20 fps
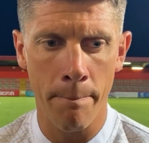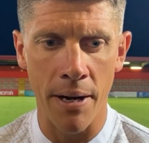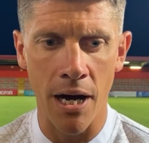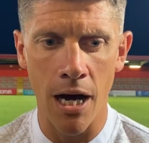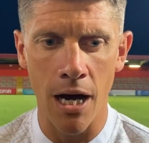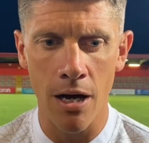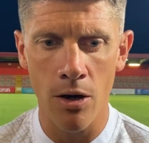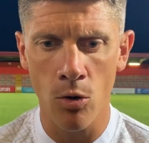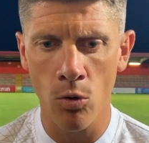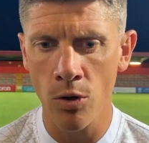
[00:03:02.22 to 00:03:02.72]

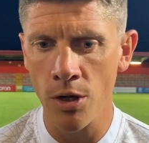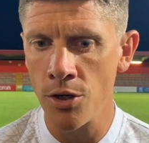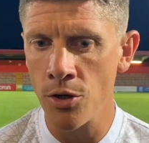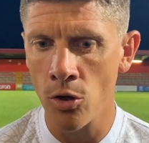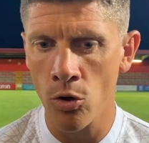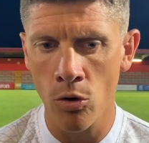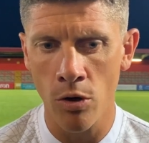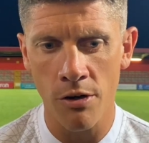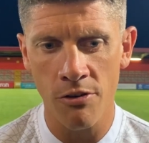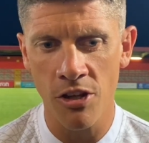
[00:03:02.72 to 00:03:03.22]
but all in
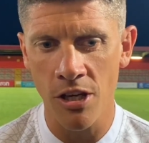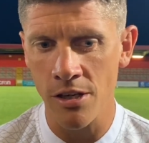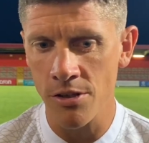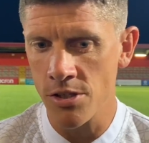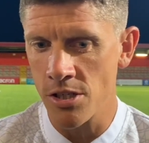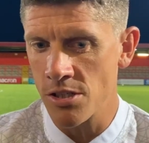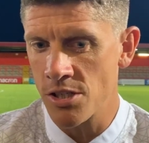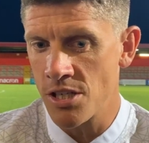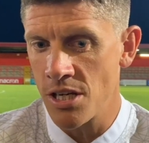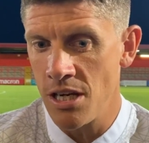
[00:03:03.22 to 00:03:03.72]
all, I think
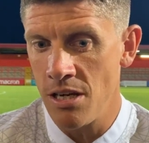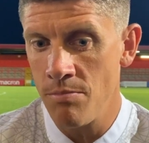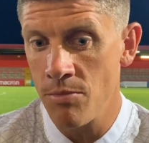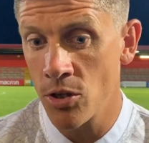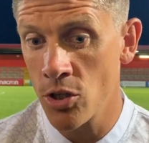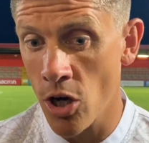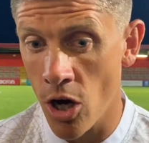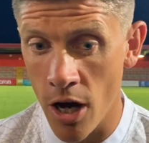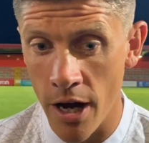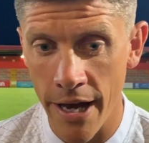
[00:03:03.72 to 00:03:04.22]
to see
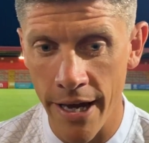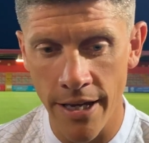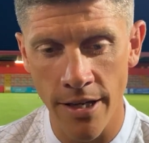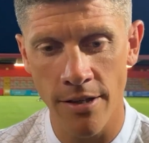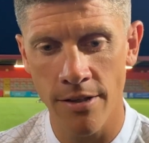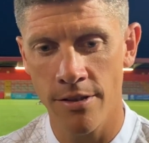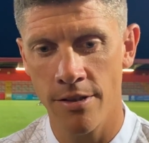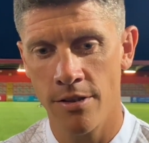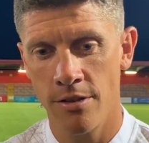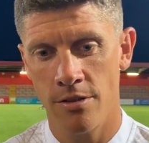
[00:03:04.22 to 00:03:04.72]
Mackay,
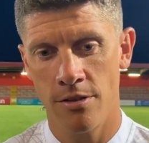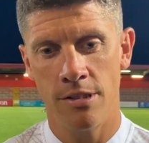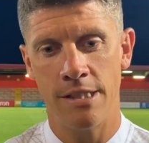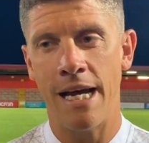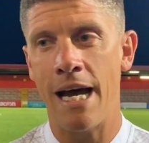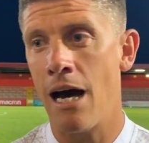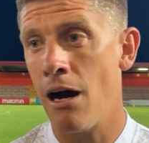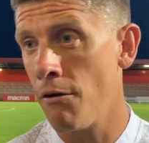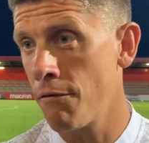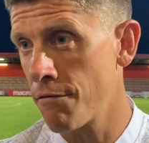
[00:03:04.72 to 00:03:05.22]

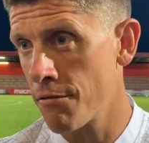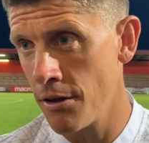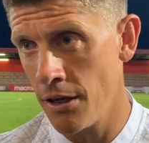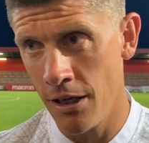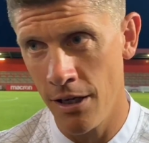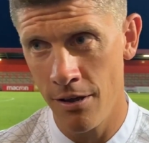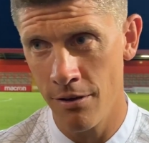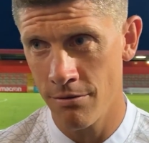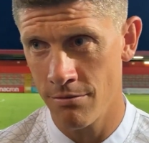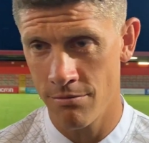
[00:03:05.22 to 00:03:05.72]

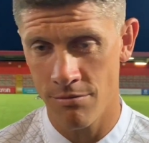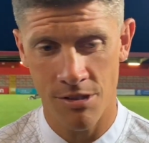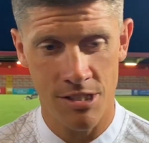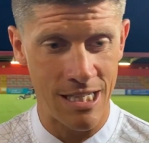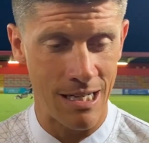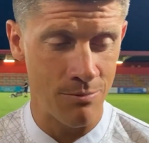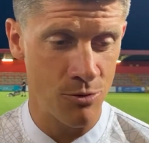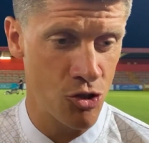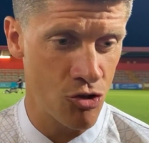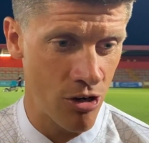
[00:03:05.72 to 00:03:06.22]
Alfie,
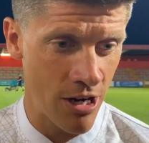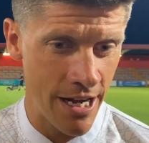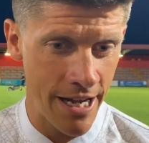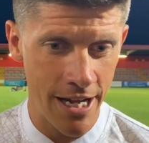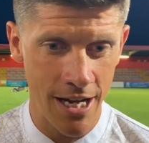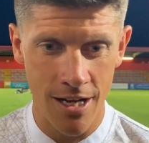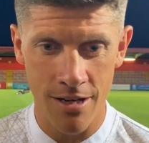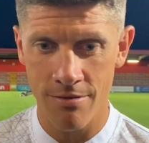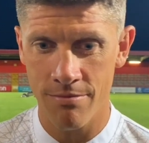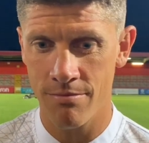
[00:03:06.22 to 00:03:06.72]

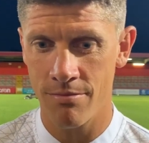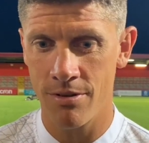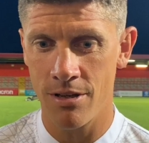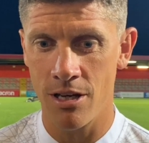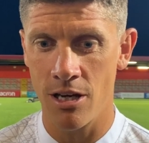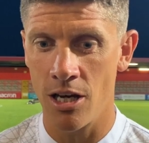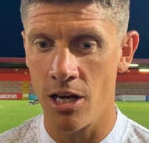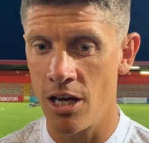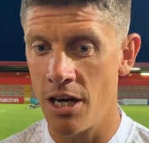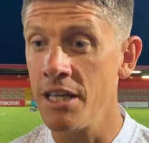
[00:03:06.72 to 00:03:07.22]
Sandrea,
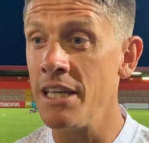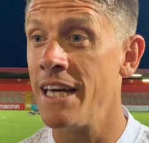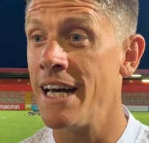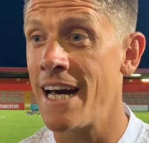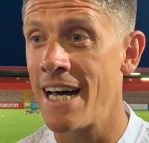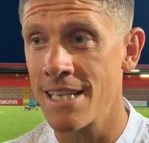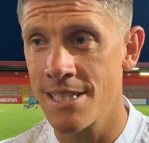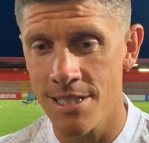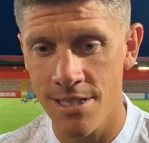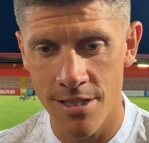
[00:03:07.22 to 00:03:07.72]
uh,
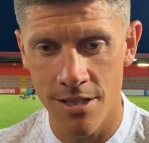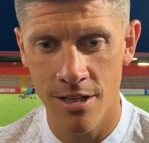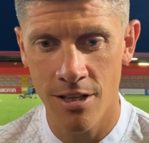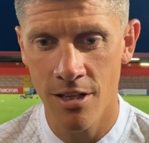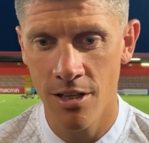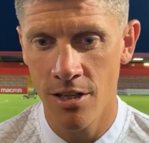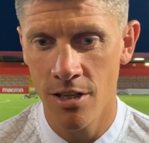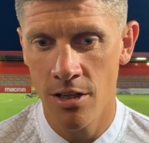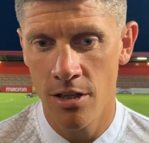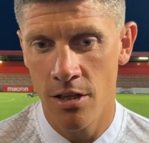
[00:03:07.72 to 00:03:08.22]
Yas
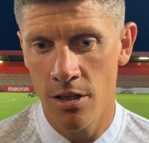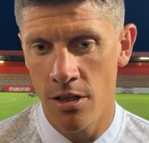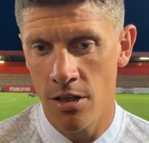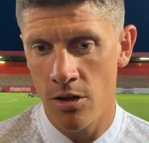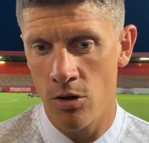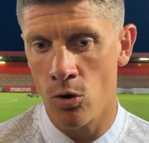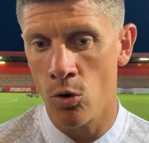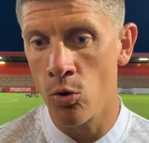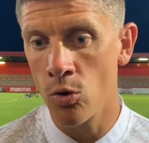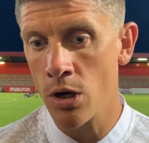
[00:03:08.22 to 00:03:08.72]

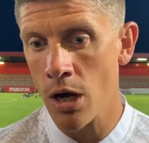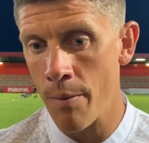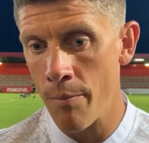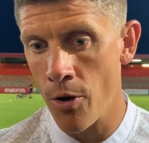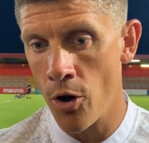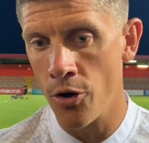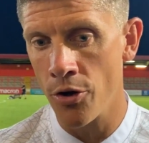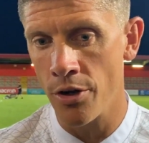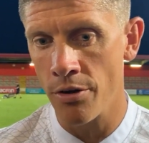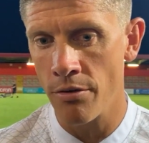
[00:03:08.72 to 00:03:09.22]
all
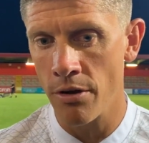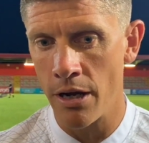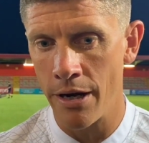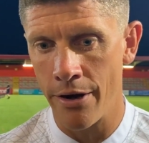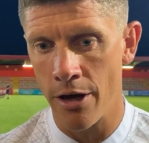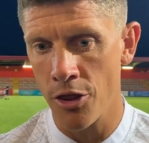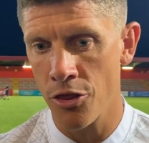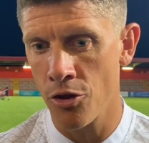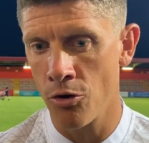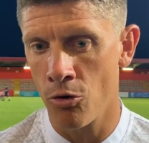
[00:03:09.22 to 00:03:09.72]
come on and,
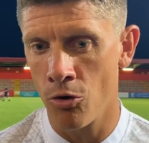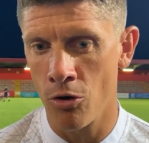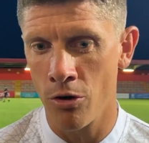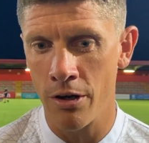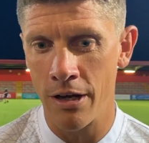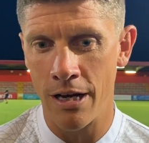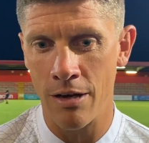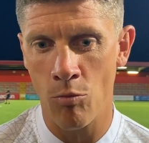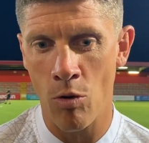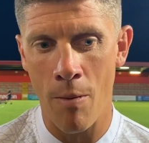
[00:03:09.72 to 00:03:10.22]
and, I thought
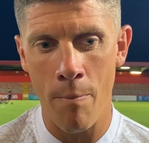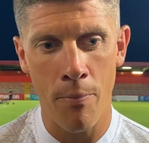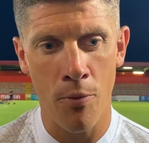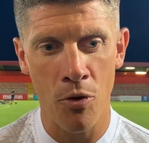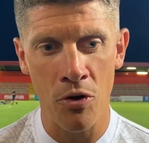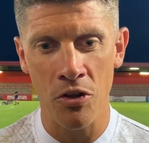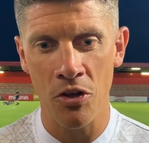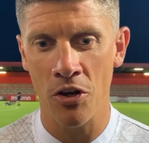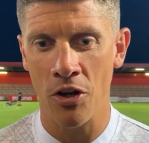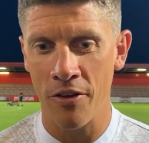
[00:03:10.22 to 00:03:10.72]
at one
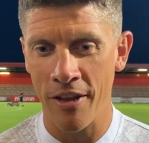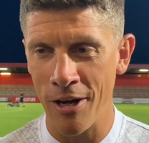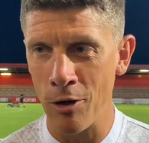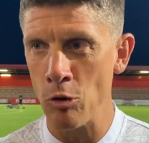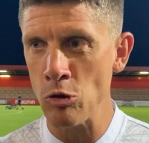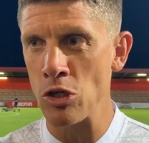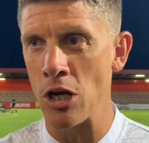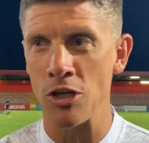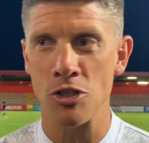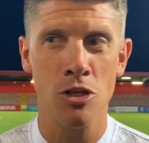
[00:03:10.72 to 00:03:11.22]
point, you know, they
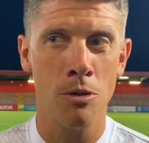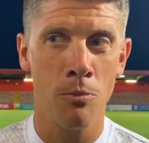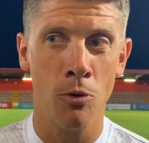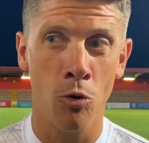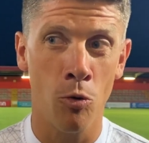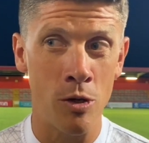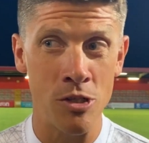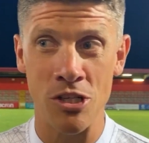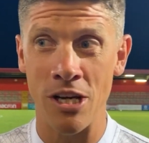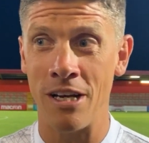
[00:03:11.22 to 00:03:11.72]
all touched the
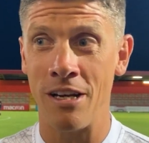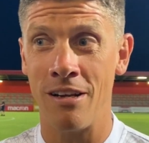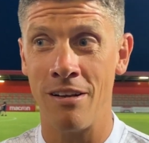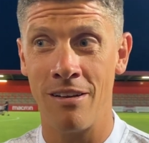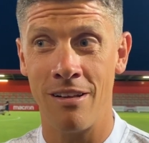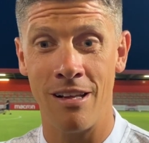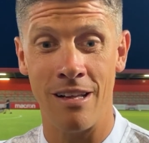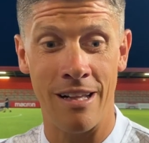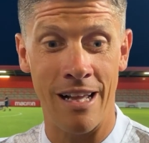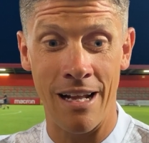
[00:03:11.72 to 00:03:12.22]
ball which and,
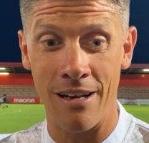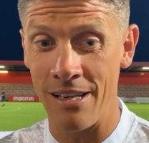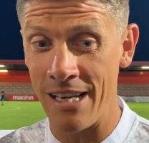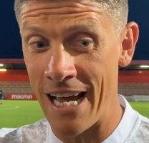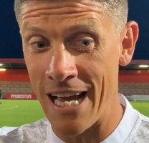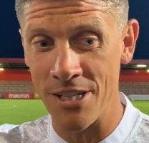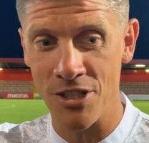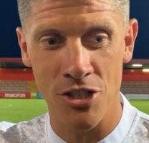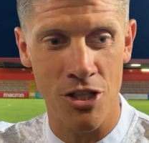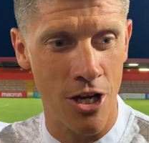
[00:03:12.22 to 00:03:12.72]
and then
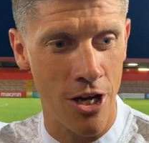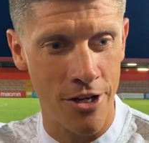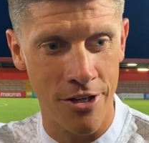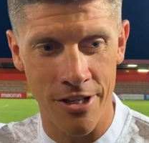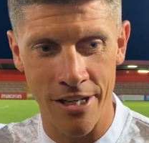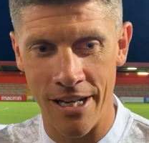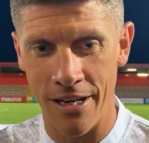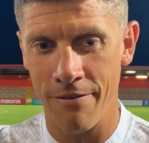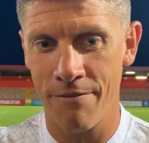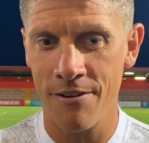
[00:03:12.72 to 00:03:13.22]
Yas
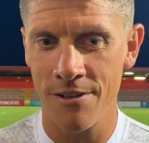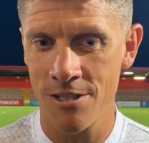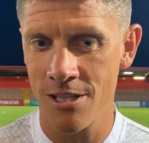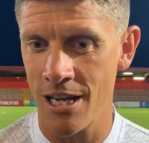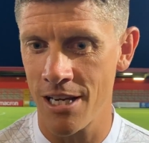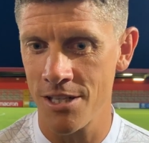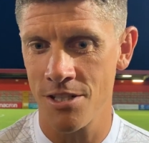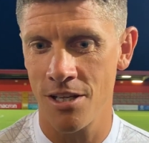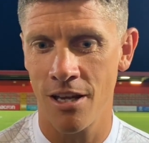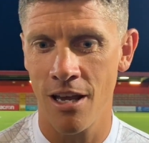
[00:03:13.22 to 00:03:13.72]
turned and had a
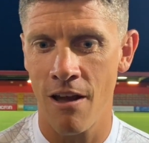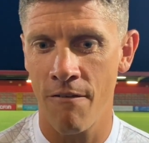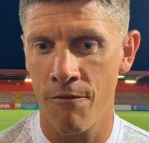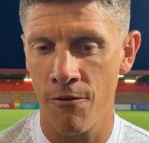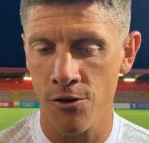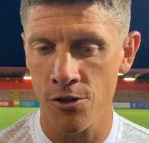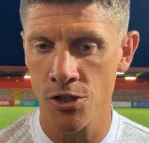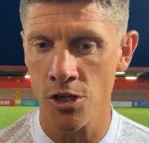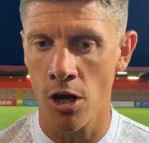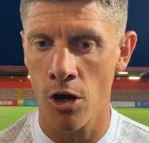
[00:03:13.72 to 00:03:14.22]
fantastic
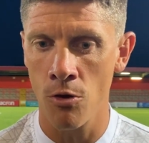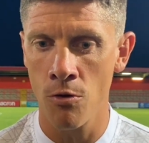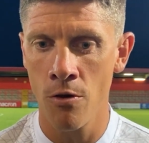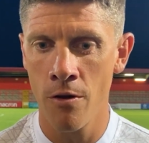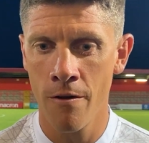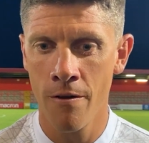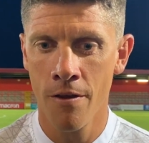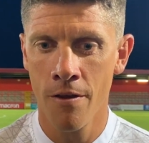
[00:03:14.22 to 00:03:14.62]
effort. So